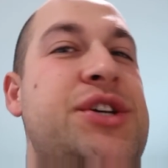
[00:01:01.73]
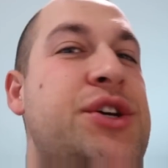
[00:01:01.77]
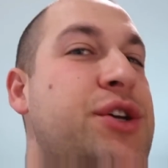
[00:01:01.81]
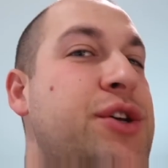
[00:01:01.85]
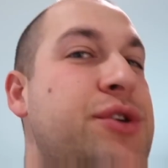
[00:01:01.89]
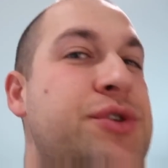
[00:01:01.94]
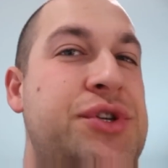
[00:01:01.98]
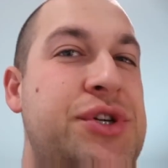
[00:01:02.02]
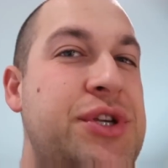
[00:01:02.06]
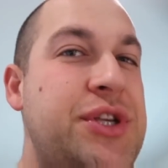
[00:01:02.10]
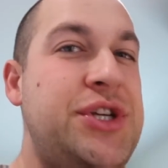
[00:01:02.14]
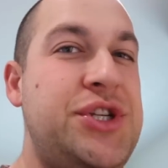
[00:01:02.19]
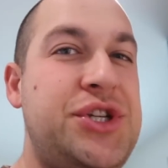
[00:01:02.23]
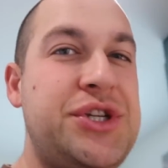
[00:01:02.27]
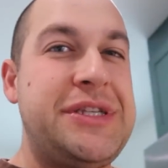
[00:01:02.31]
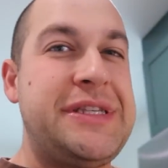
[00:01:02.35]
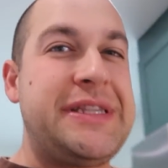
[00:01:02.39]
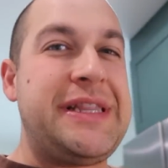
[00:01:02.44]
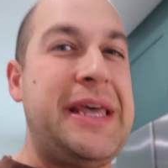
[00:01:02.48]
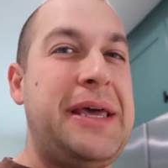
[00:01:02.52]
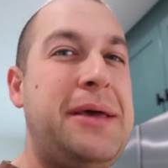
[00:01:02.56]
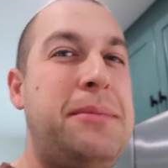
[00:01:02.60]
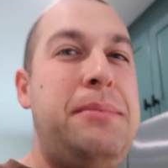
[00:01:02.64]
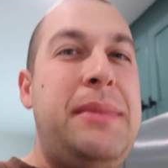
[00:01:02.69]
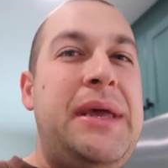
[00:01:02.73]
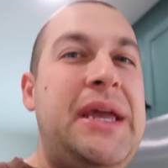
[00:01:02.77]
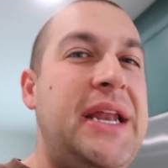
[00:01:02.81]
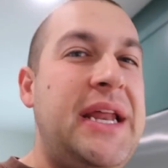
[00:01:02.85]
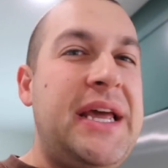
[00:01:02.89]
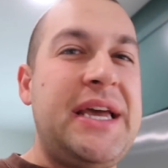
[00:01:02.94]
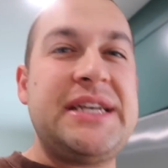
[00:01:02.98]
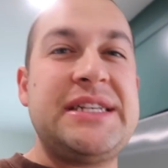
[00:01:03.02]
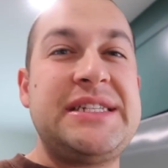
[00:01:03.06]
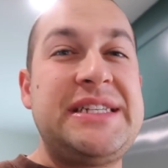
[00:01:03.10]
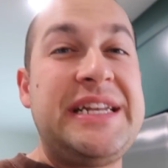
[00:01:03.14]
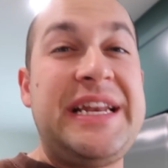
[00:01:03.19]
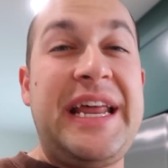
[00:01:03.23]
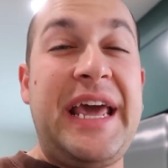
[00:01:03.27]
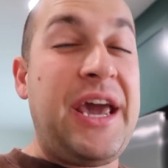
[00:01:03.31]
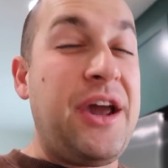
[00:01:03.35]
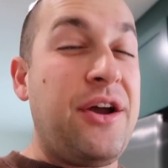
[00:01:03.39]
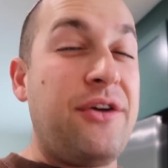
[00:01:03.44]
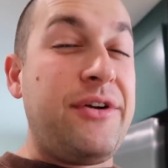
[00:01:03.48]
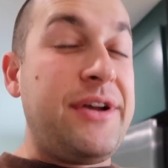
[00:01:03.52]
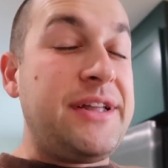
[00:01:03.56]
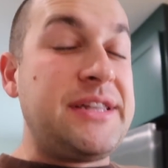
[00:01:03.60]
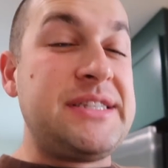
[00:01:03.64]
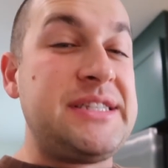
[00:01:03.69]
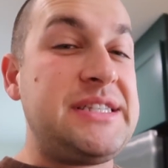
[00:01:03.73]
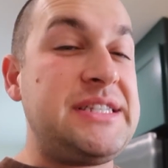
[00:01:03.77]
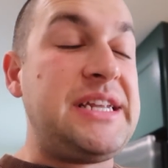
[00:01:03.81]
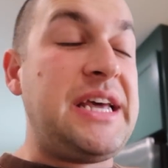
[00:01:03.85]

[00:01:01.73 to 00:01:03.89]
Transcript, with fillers: are usually just like meetings and errands